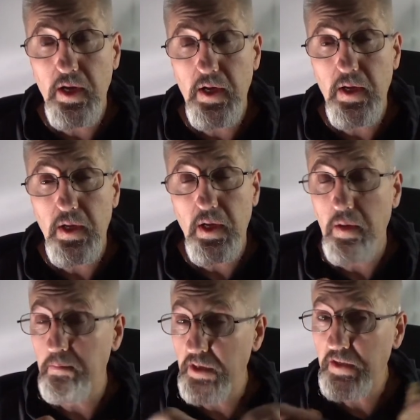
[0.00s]

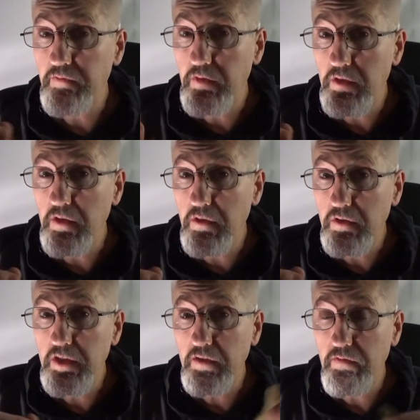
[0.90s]
a Bigfoot
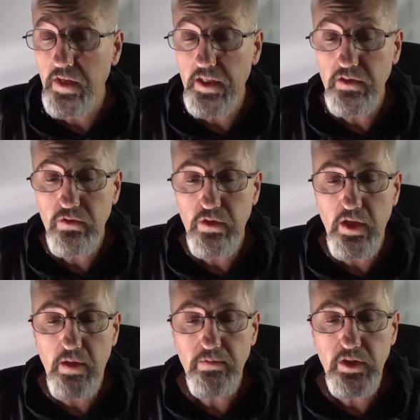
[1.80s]
looking face or an
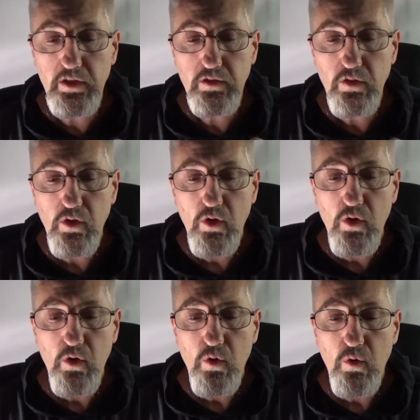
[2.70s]
object,
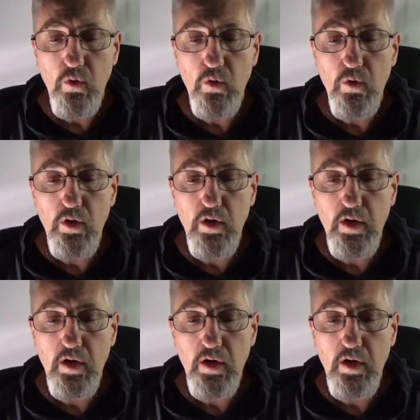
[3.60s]
or